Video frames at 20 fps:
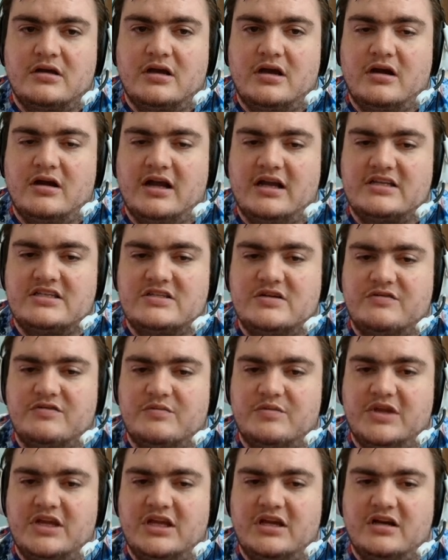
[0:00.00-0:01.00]
All right, so
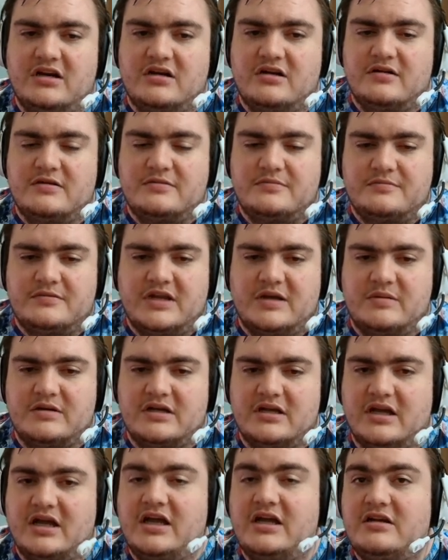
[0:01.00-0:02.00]
from here, I'm going
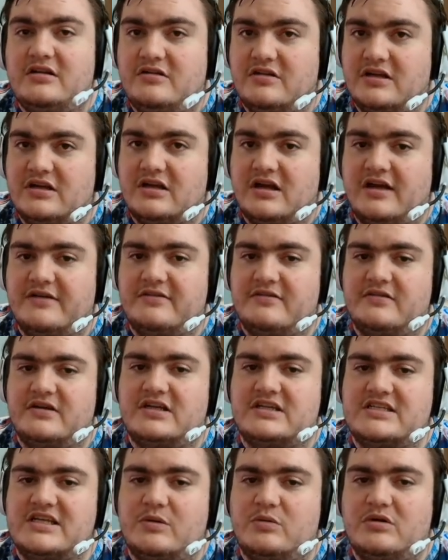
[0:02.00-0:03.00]
to unclick off of it
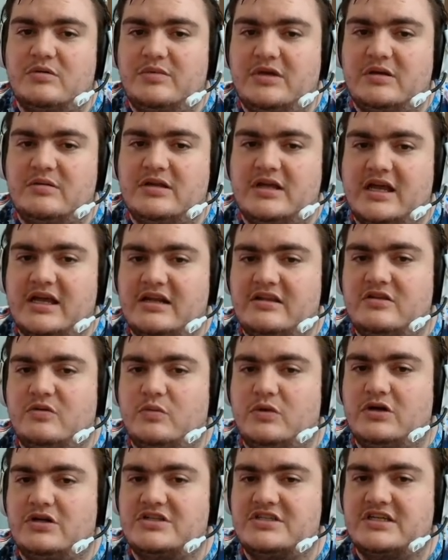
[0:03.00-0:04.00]
because I want to be able to edit the
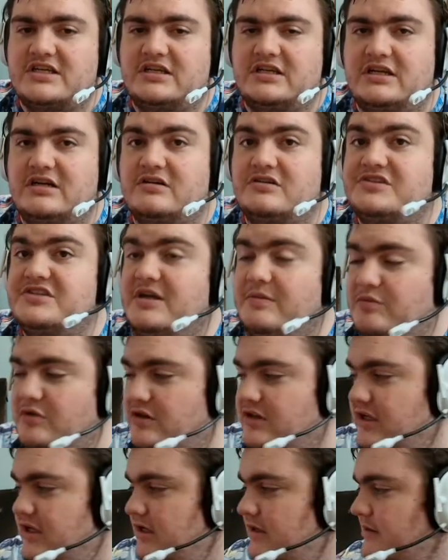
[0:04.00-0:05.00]
walls in here
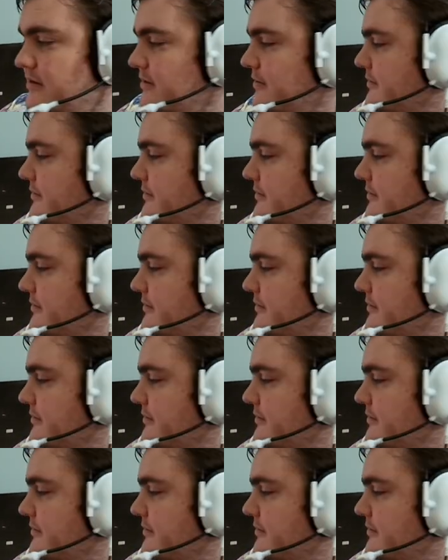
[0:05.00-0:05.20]
separately.